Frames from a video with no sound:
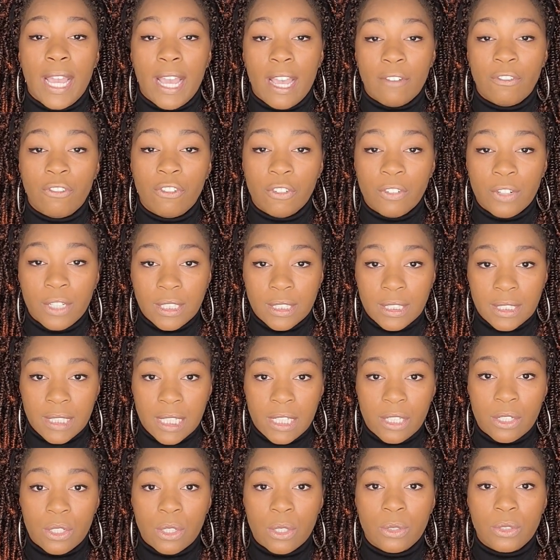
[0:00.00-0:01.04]
every
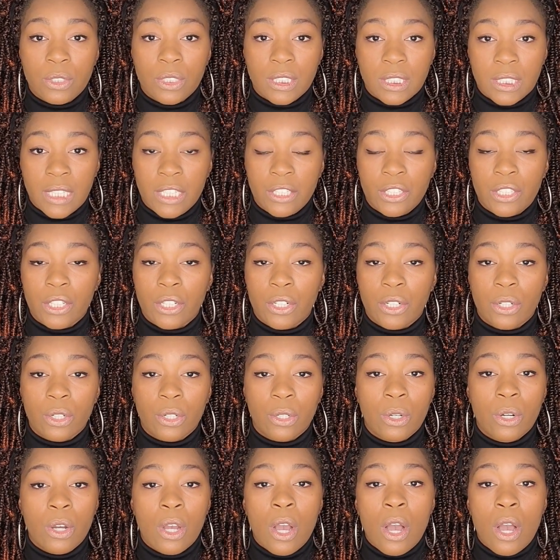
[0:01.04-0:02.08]
single
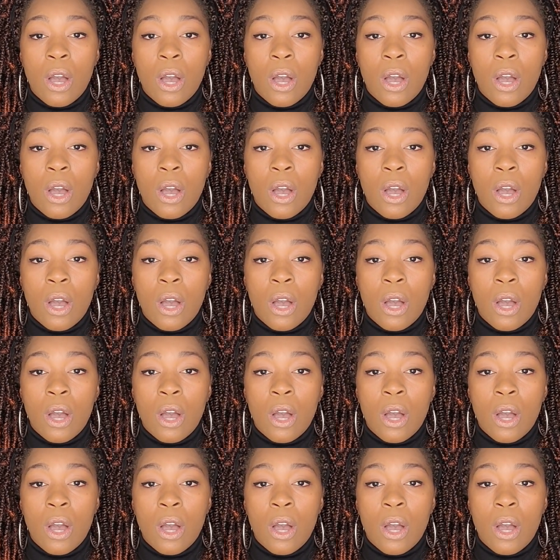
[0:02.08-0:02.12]
senior